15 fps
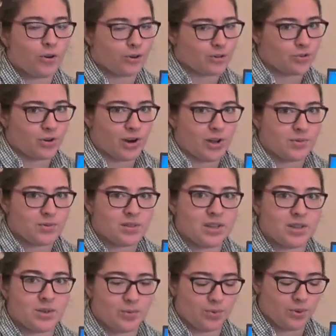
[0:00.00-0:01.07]
horseshoe crabs
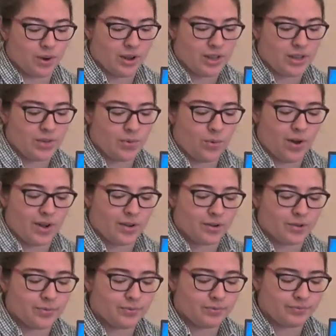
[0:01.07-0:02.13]
in the
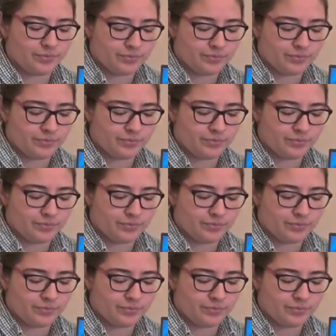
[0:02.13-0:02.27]
wild.